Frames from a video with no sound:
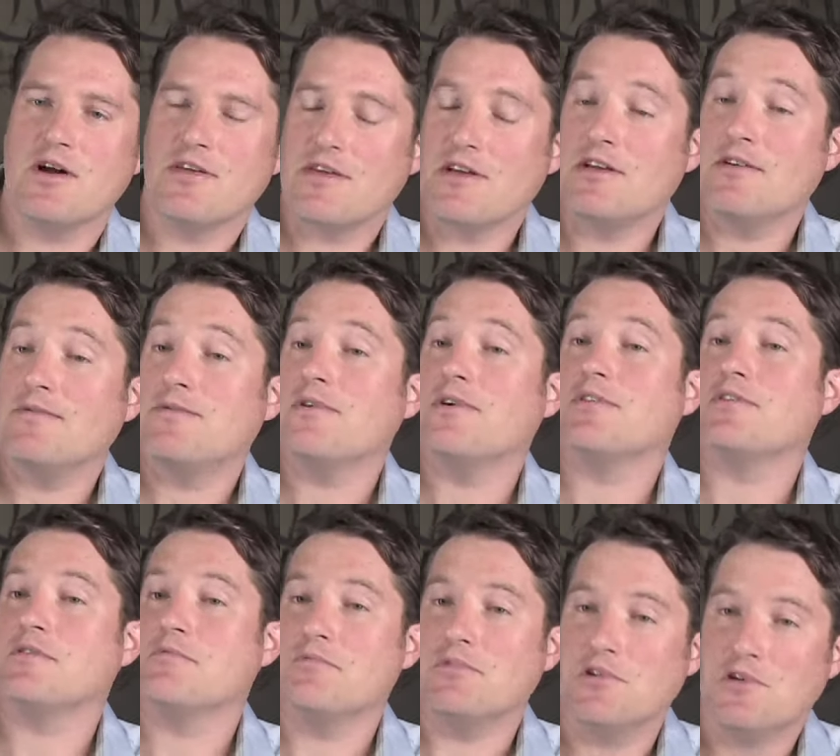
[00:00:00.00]
I think in
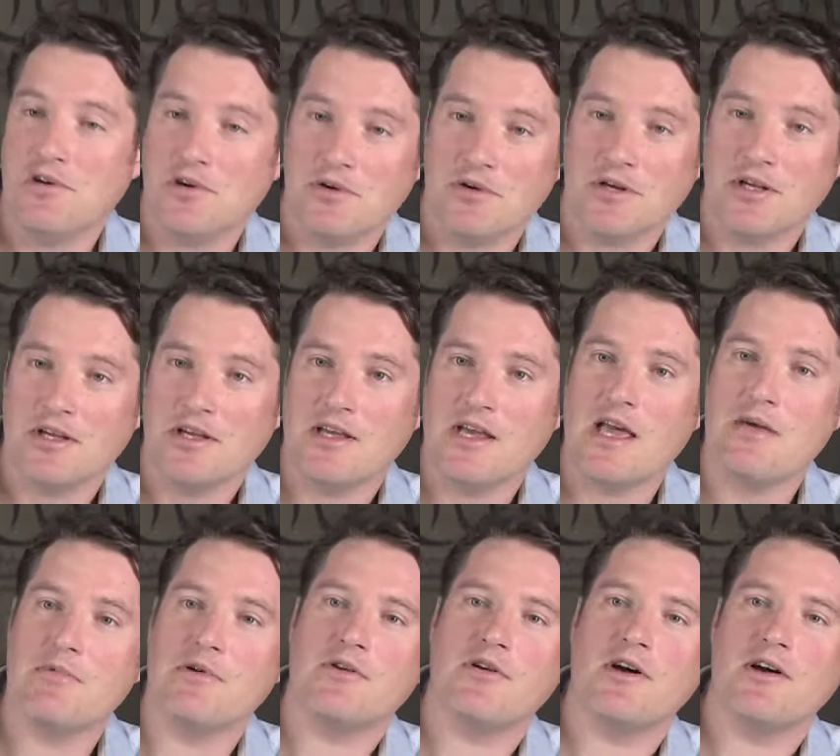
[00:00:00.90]
Fontainebleau, and he
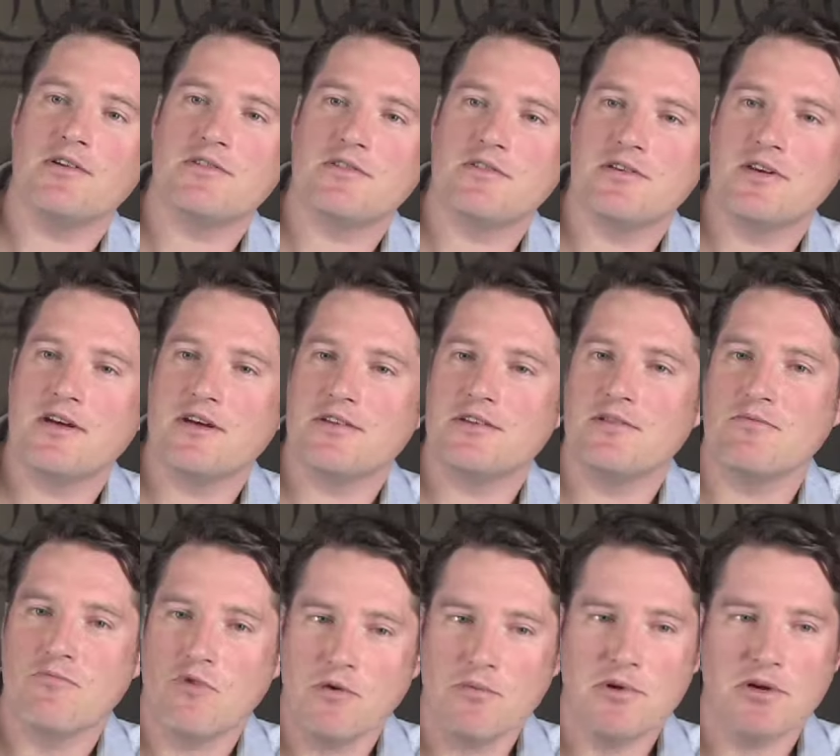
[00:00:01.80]
came across
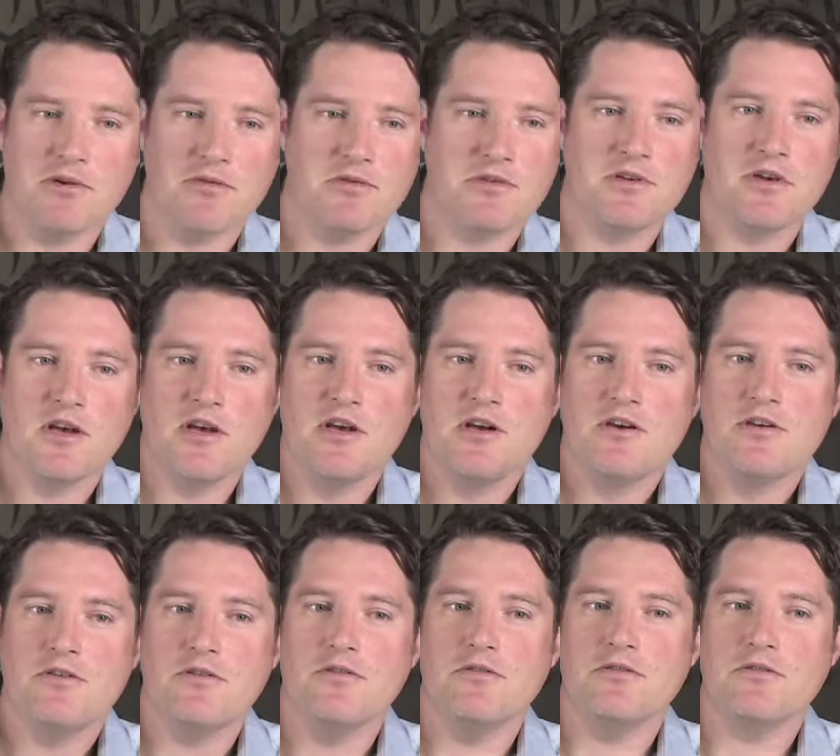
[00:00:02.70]
some woman
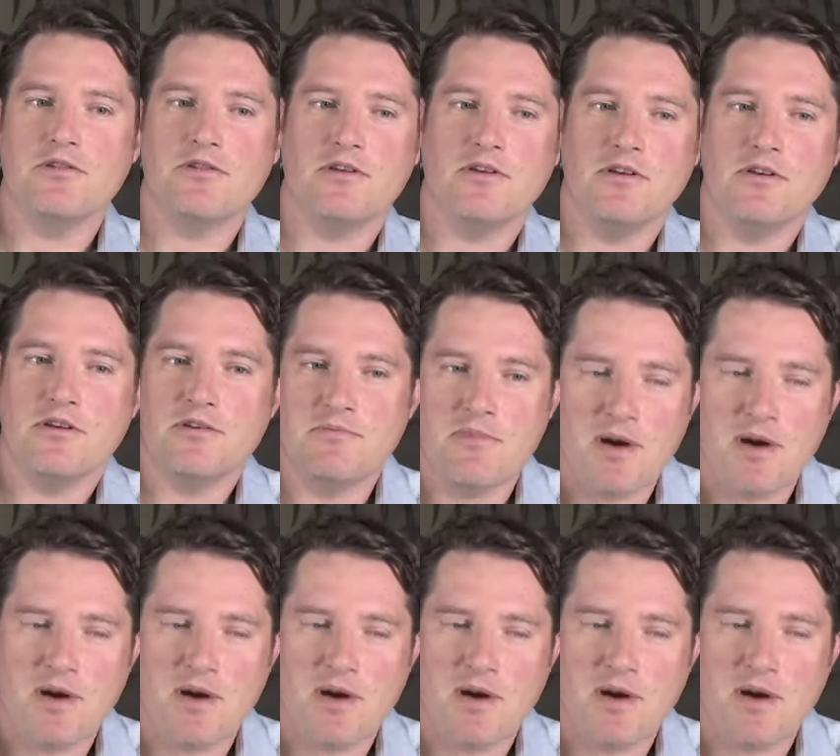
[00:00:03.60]
who was in his